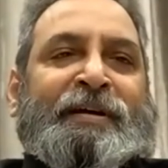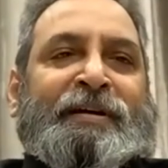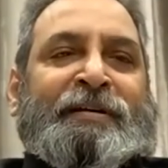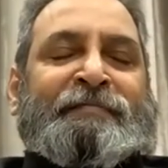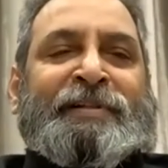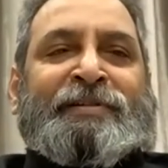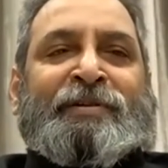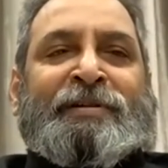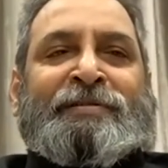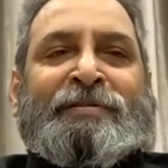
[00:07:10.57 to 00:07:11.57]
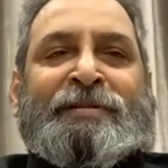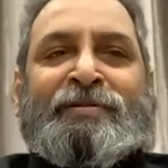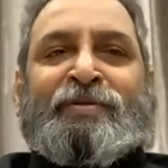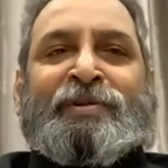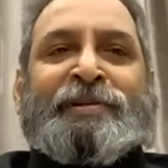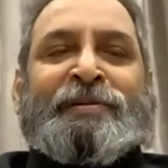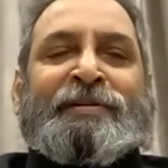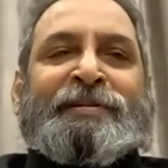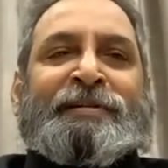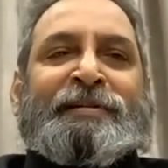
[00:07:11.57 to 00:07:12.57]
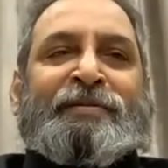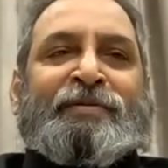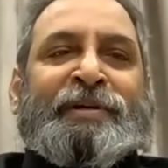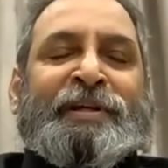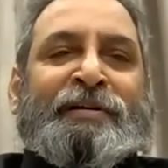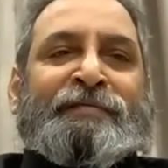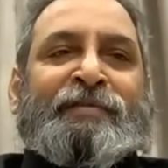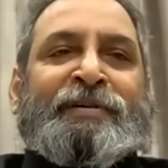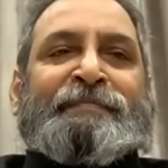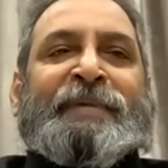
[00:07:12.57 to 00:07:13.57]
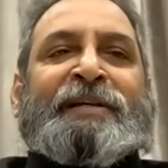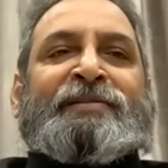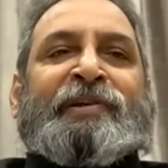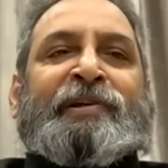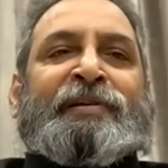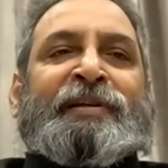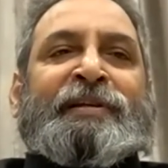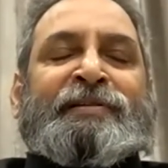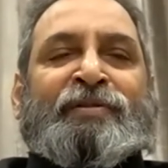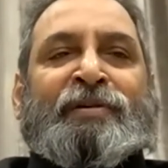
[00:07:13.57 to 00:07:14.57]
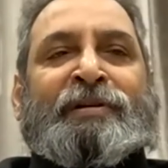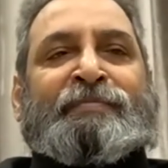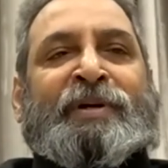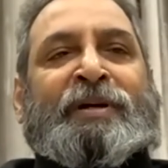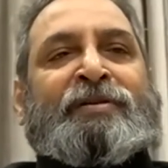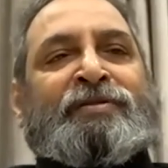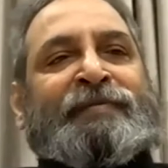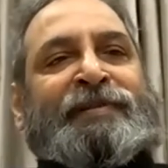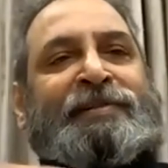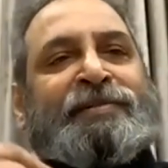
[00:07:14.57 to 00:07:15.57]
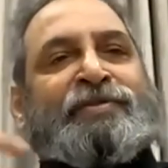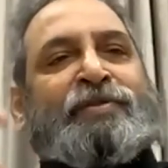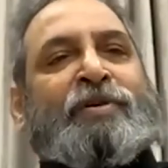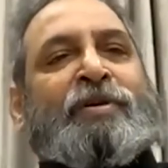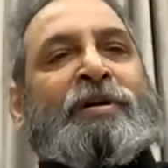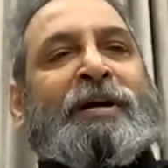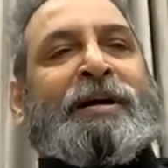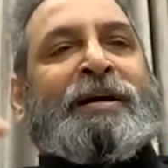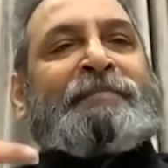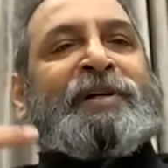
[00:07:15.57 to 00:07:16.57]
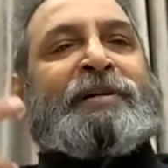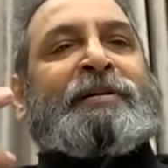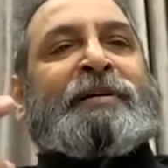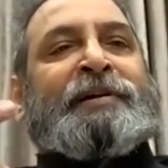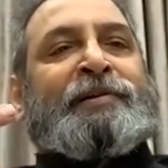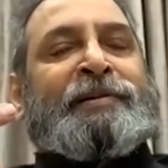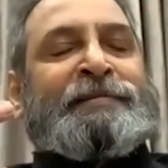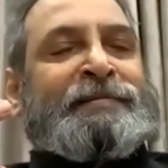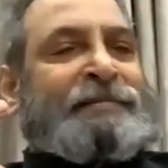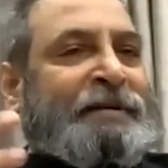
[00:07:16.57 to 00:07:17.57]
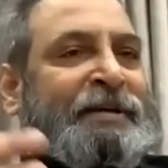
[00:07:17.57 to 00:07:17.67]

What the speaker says: which is also the sociological coding of what masculine is all about, which is strong, I am a Hercules,